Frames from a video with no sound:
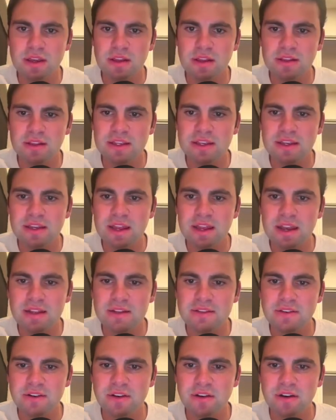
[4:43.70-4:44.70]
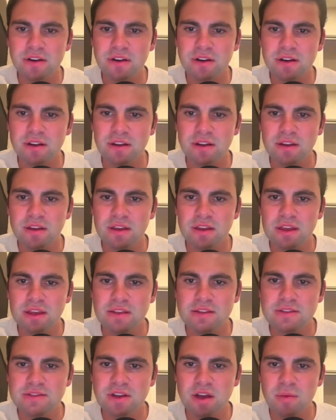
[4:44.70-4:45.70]
lead connector
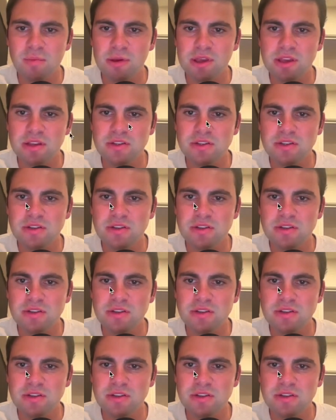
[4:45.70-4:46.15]
install page